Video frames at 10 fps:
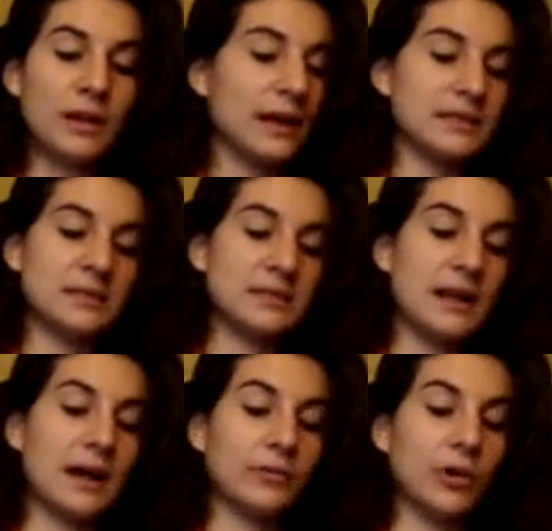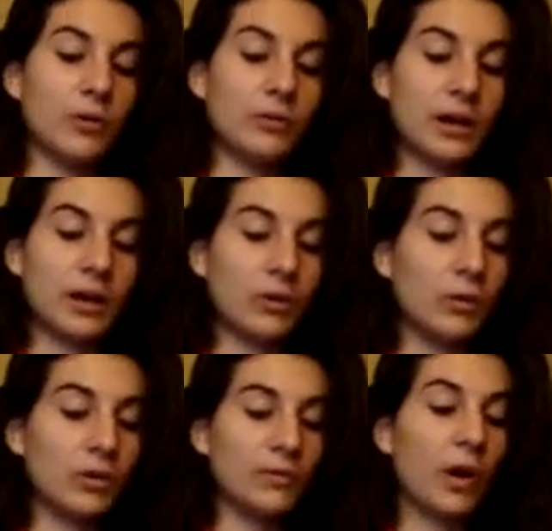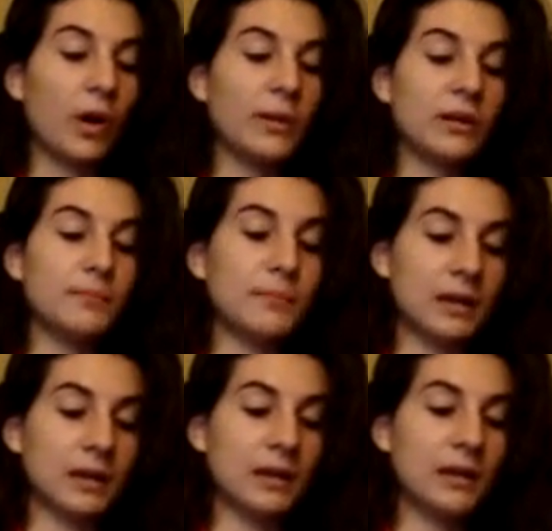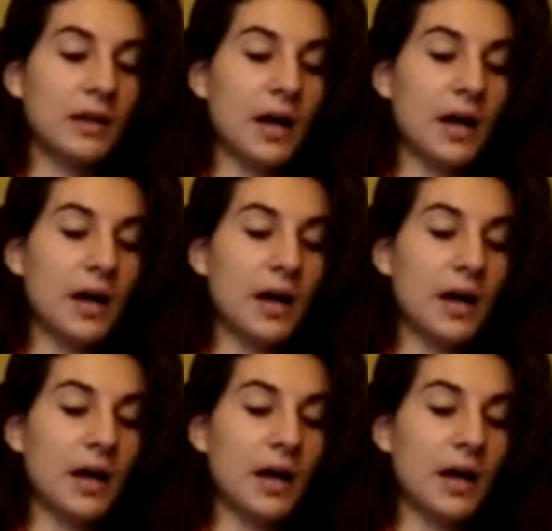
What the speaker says: as is now known, got hold of all but her money,